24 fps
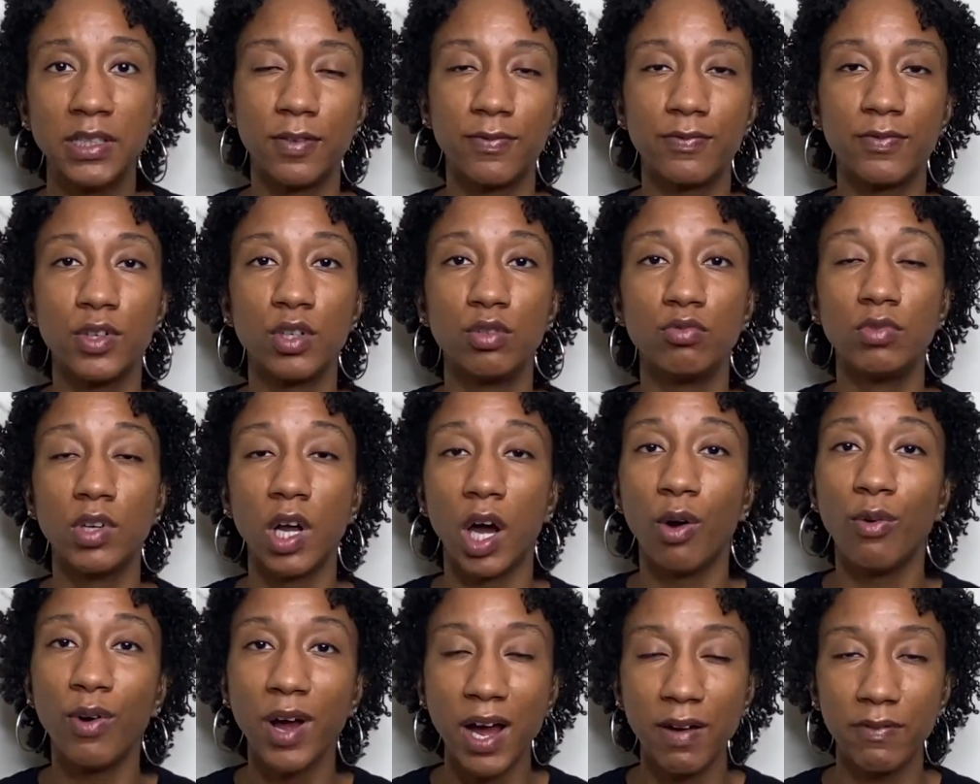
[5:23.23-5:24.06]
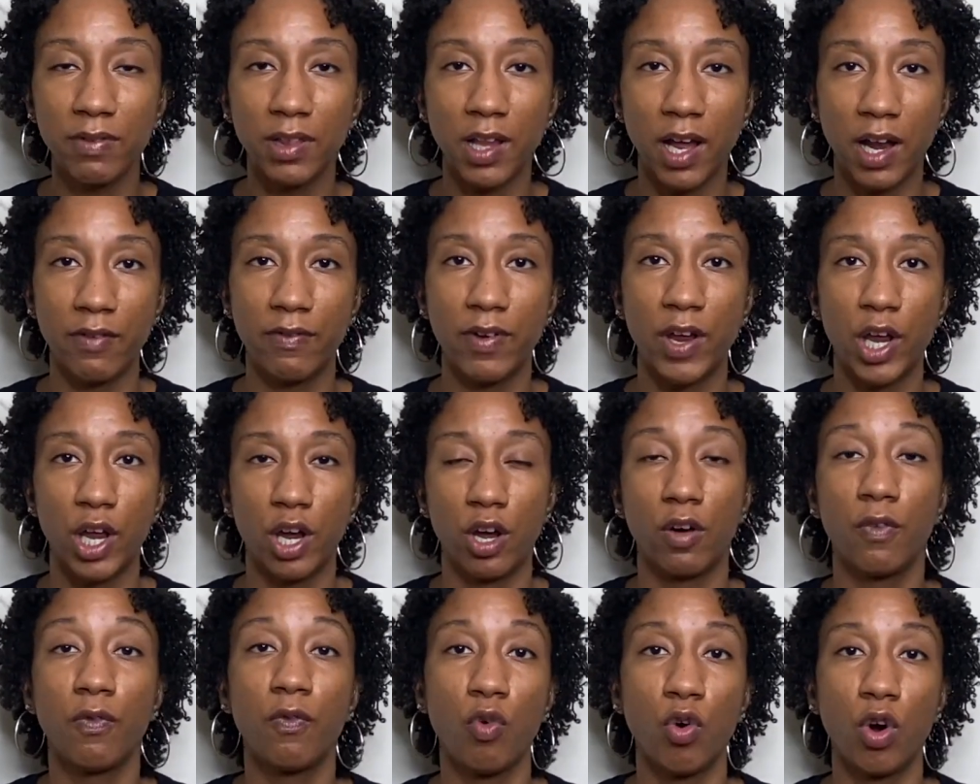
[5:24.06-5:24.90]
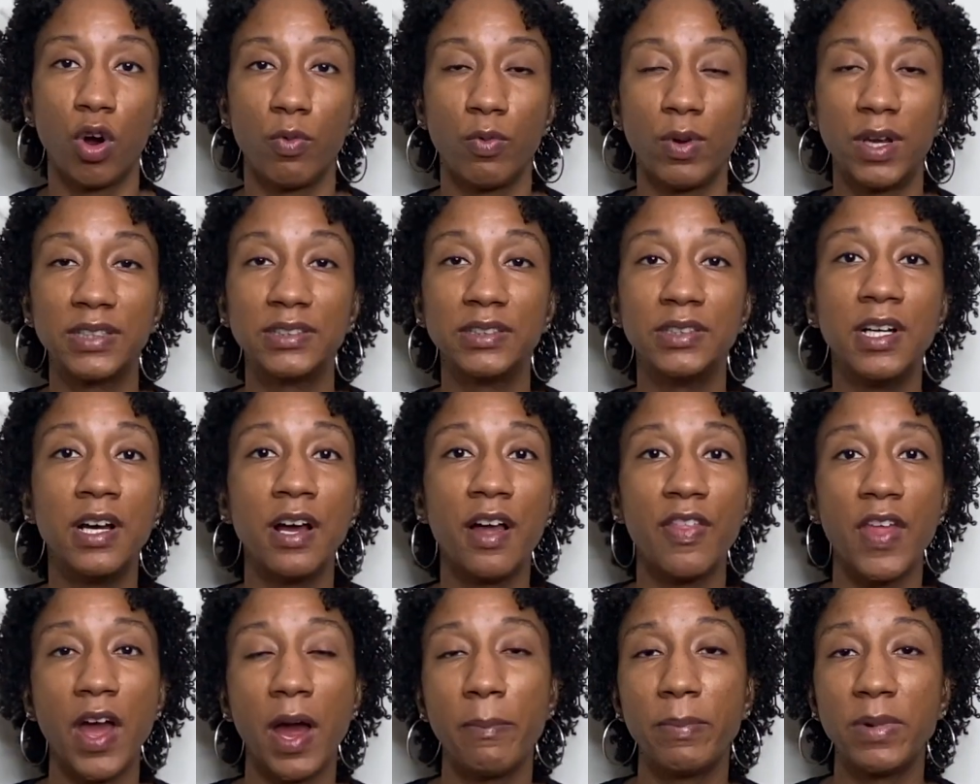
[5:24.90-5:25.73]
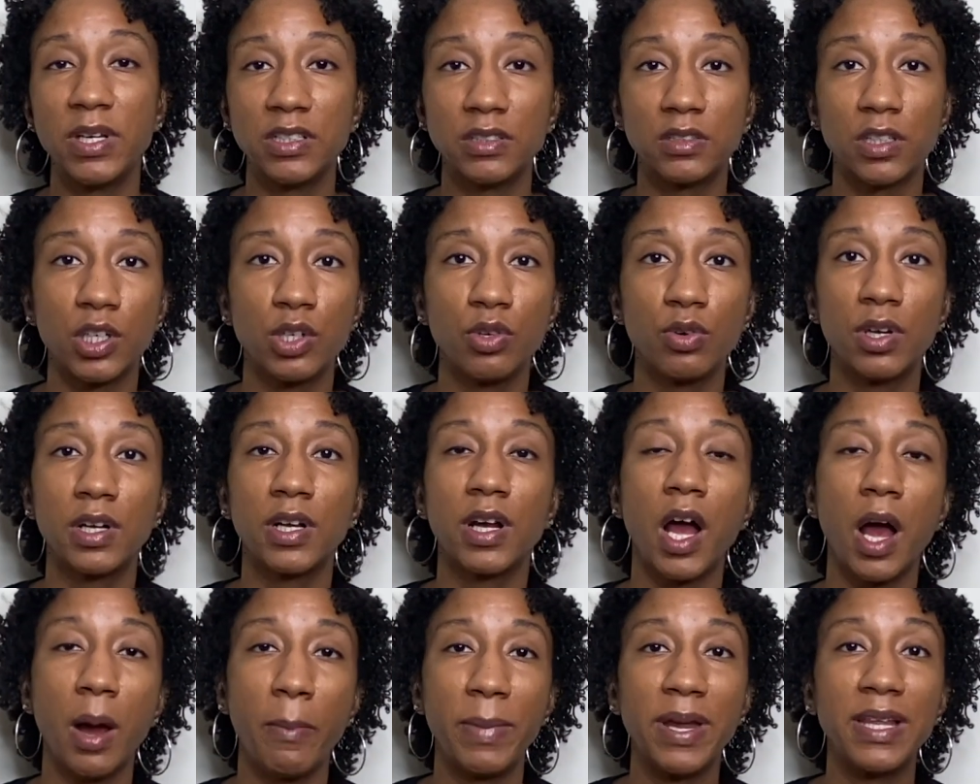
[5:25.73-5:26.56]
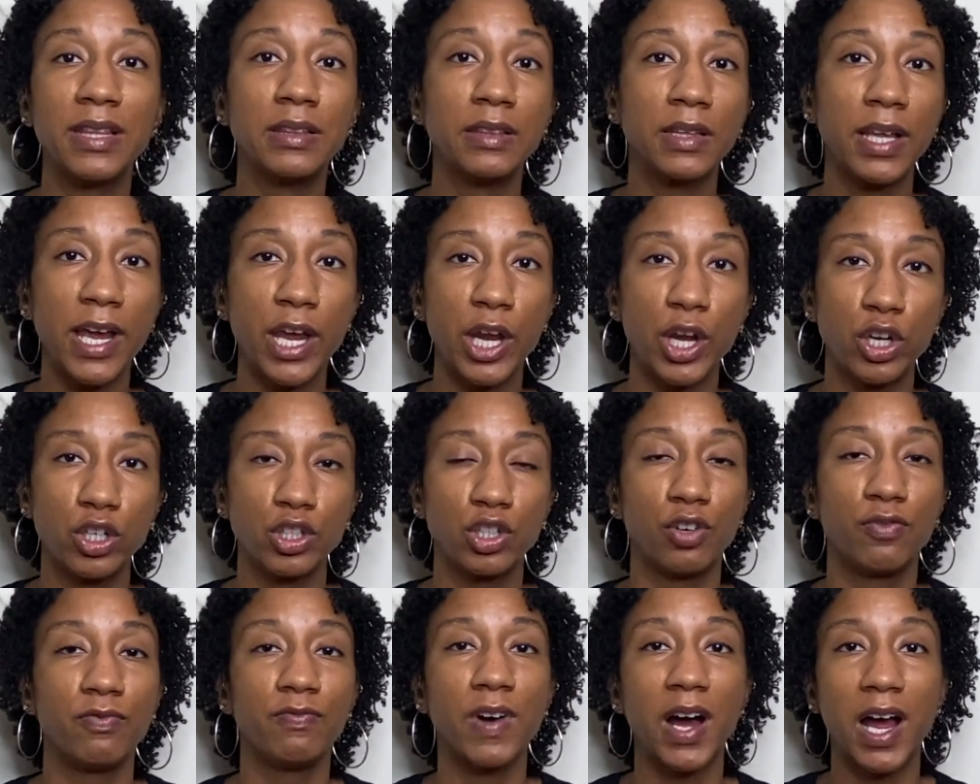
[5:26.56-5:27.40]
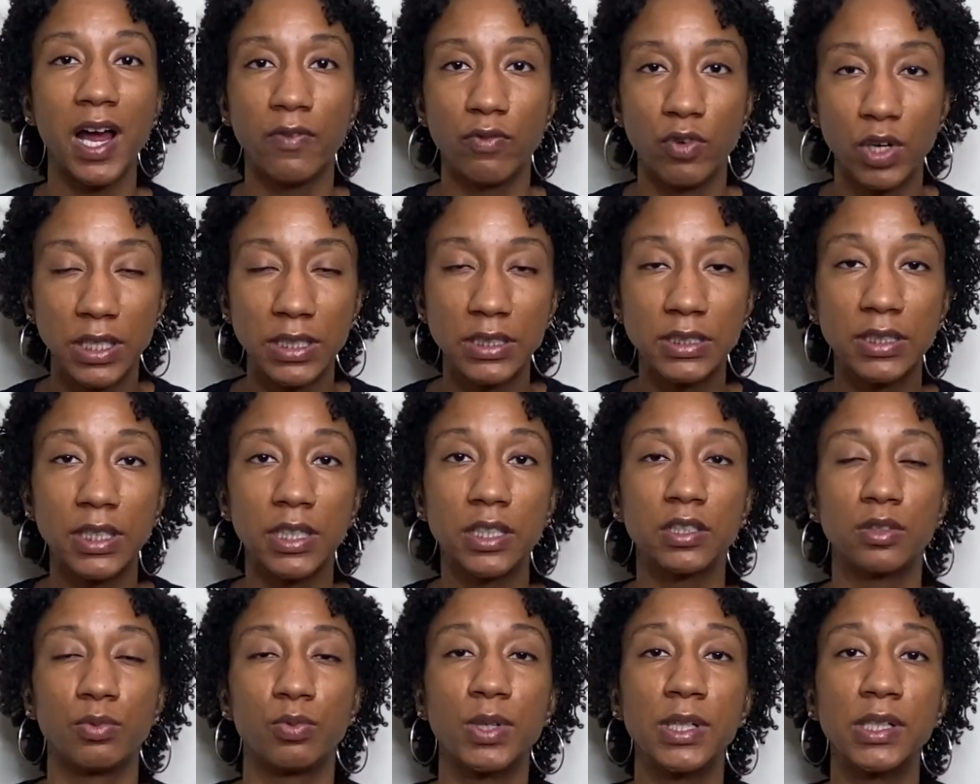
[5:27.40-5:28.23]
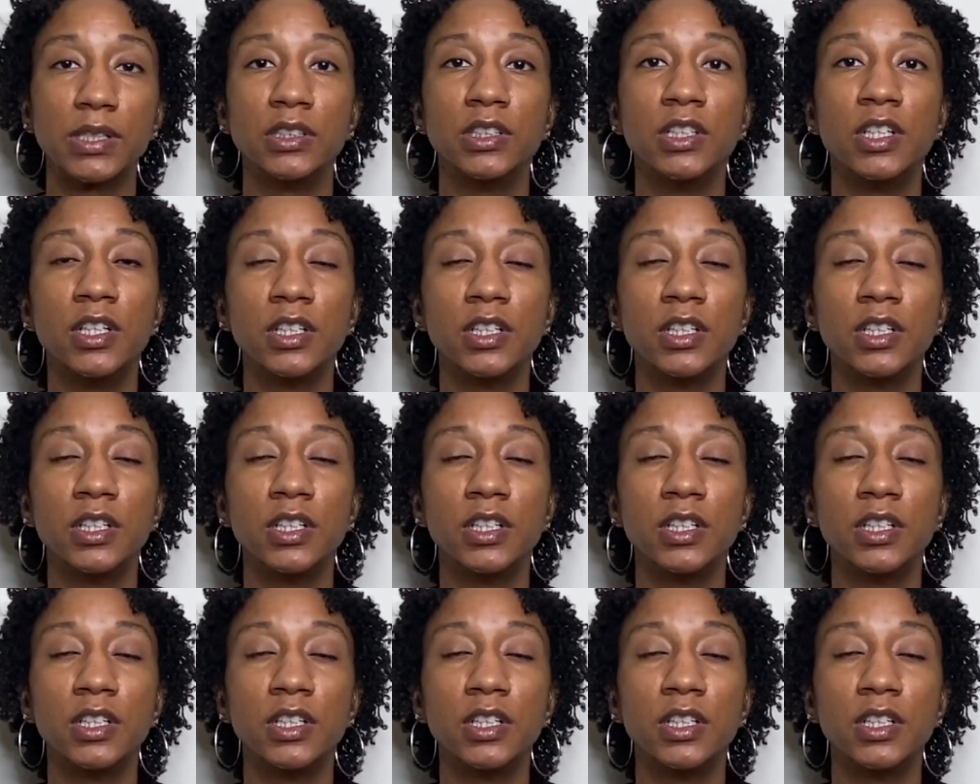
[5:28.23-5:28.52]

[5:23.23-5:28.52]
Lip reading: If you don't have a lot of hair at 4 weeks, that means that you can come in later, so 5 weeks, 6 weeks,